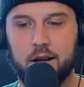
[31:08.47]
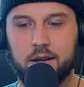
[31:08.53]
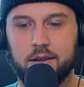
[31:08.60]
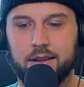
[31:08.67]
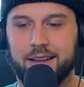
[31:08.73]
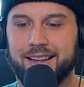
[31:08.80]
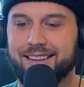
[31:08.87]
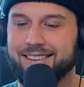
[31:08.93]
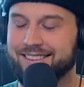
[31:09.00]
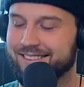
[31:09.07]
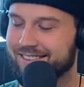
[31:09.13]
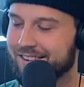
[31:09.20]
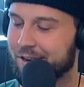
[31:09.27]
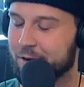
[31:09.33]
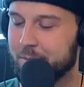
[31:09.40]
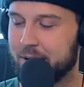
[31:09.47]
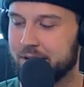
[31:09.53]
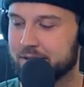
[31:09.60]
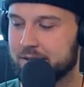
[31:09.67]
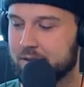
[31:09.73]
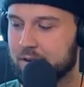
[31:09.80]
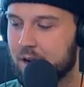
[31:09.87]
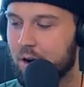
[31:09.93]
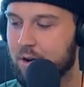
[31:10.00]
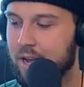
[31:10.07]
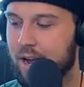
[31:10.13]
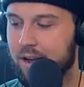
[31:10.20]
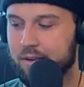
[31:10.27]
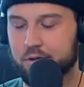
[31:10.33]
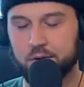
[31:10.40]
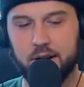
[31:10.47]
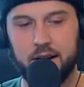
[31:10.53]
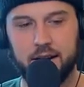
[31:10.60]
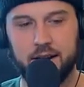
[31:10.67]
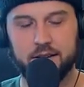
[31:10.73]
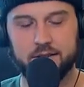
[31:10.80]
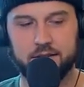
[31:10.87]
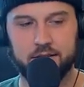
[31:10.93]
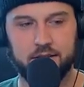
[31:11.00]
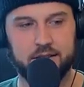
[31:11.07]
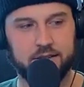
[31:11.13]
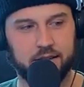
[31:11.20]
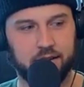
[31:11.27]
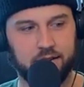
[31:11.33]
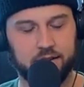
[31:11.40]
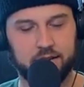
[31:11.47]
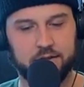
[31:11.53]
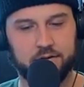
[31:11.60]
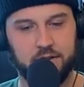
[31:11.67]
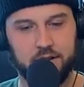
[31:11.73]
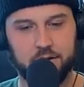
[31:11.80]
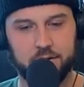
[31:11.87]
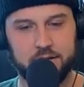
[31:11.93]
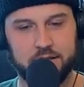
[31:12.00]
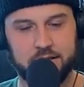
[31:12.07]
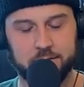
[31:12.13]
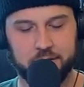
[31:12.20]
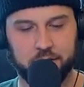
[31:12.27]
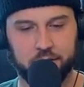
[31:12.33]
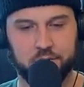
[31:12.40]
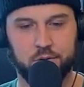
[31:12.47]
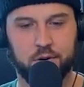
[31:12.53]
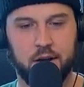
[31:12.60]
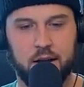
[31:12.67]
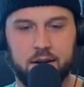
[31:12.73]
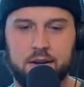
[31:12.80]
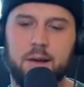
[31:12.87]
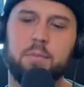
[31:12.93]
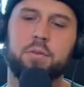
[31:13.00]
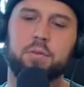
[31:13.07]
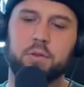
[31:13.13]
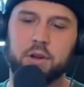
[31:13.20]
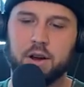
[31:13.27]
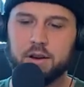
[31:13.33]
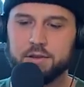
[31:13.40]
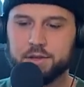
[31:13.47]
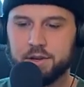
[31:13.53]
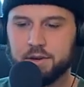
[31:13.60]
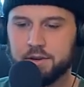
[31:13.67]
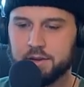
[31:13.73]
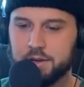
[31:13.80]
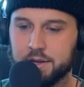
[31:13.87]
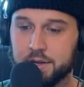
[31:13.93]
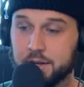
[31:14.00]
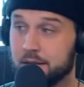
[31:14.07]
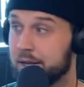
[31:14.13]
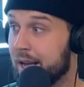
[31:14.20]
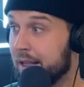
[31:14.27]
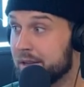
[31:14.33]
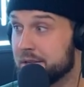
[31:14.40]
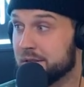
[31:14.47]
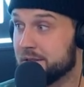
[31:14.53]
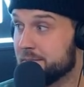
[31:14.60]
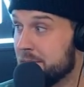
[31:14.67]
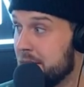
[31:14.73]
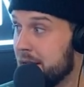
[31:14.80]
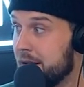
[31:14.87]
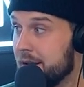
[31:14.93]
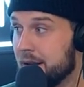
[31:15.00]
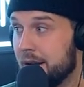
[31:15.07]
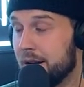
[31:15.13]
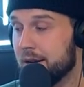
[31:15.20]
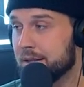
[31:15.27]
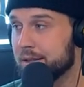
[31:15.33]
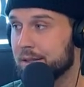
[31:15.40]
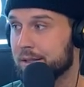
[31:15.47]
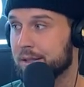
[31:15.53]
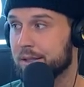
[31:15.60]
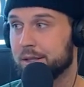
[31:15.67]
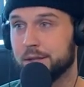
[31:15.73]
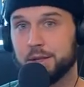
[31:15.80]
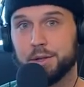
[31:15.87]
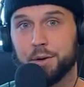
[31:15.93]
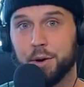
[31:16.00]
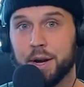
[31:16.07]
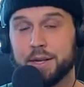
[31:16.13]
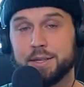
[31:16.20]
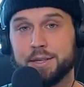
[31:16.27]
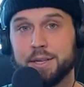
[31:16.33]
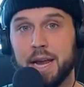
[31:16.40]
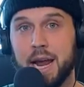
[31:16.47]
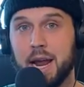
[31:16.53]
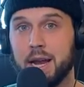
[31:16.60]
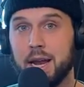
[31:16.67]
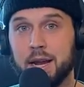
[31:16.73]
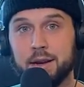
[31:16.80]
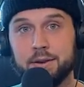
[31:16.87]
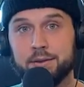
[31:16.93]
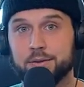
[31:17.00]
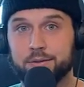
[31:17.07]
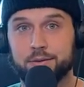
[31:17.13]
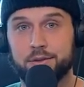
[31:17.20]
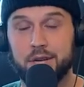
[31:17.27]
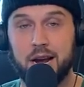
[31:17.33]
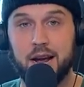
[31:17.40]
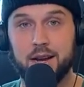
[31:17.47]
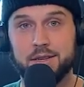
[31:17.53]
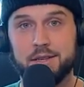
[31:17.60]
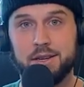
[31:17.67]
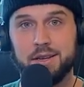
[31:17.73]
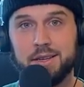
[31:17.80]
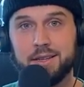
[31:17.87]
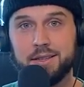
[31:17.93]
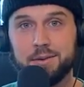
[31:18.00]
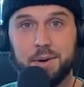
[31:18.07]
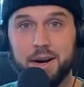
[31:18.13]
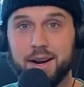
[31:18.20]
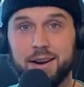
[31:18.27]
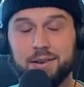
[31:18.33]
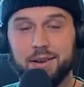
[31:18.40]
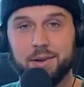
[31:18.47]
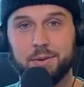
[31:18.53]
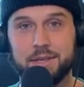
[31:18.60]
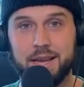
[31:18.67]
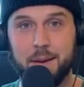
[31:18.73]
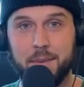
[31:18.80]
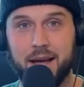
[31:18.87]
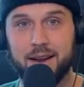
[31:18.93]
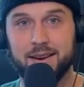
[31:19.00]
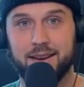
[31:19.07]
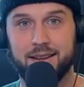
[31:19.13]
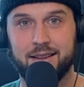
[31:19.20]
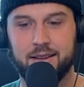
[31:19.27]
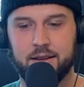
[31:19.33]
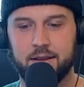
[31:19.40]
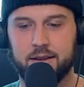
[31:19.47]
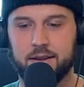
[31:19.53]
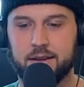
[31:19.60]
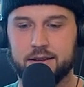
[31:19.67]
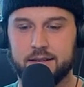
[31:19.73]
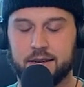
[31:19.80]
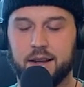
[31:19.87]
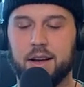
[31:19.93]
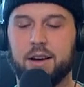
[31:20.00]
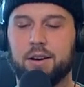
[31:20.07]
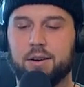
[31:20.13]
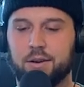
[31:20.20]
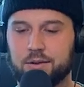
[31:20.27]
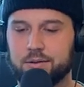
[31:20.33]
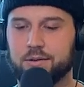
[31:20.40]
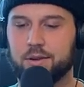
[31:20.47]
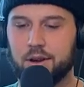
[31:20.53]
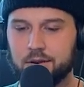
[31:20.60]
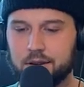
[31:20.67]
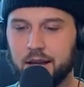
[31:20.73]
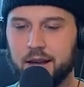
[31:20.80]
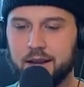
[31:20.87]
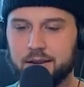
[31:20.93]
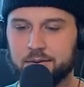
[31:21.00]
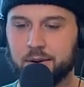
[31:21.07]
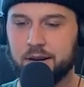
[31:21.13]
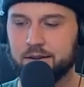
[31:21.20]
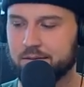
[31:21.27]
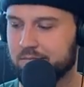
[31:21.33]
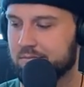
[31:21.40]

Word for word: Can you imagine? Oh yeah, Trey. He's like all these followers. He seems like a cool guy. Come through the concert. Yeah, this is me, Chris, Danny, and Josh. What's up, man? He's like, oh, okay, well,